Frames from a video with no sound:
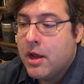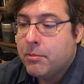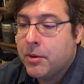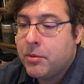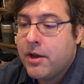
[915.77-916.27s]

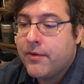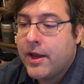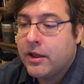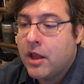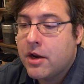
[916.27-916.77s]
But we have
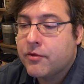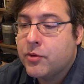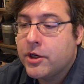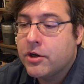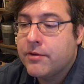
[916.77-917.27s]
had a lot of
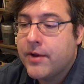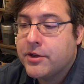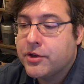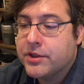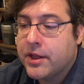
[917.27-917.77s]
queer
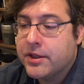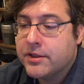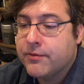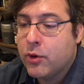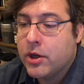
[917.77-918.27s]
adventures on this
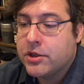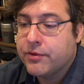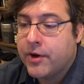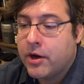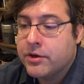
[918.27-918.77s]
voyage
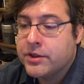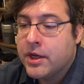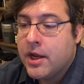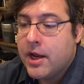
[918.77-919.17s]
of ours,